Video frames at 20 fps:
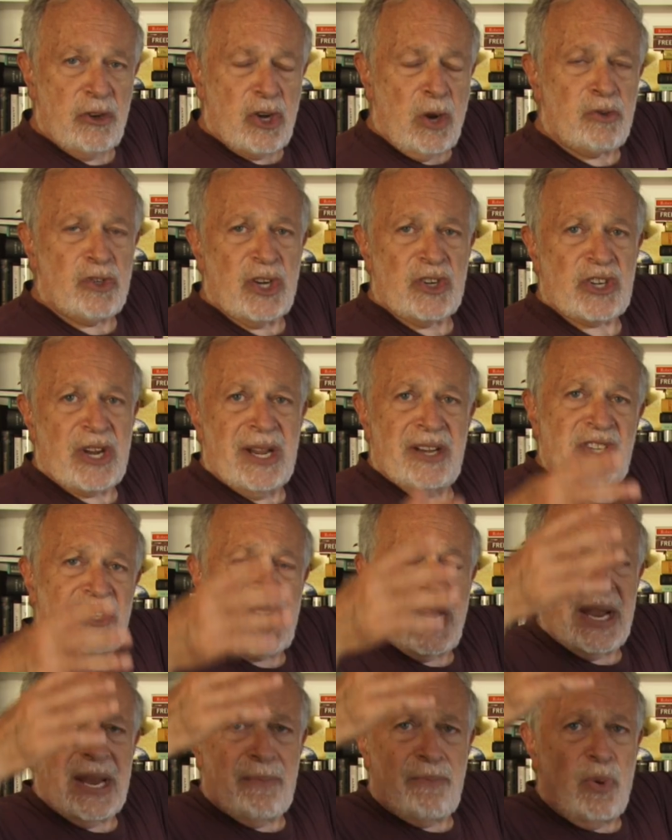Don't just
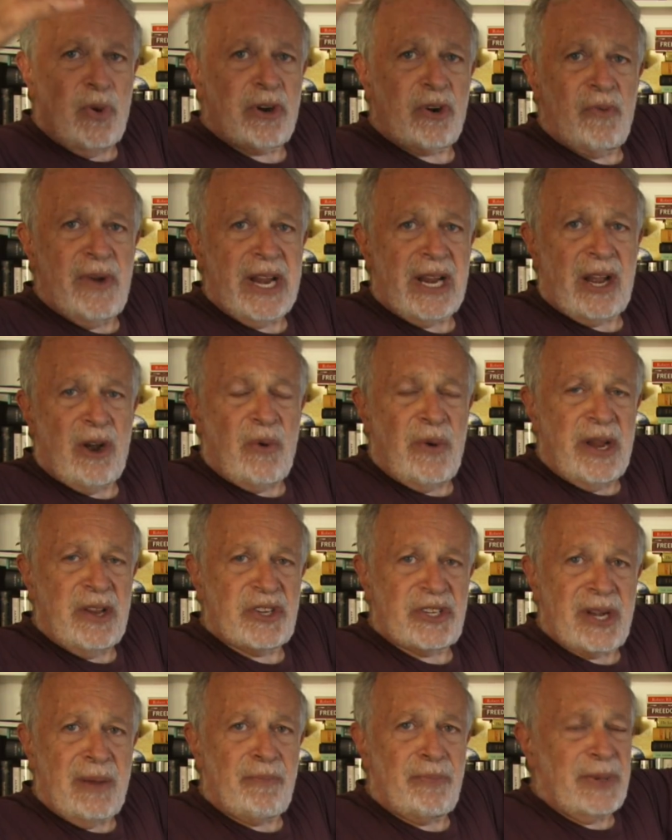say Puerto Rico
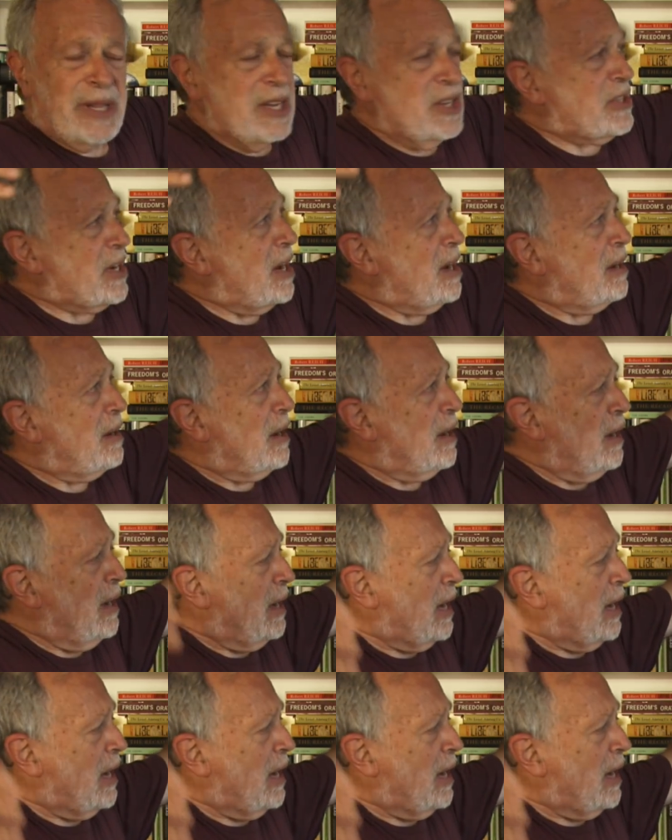is someplace in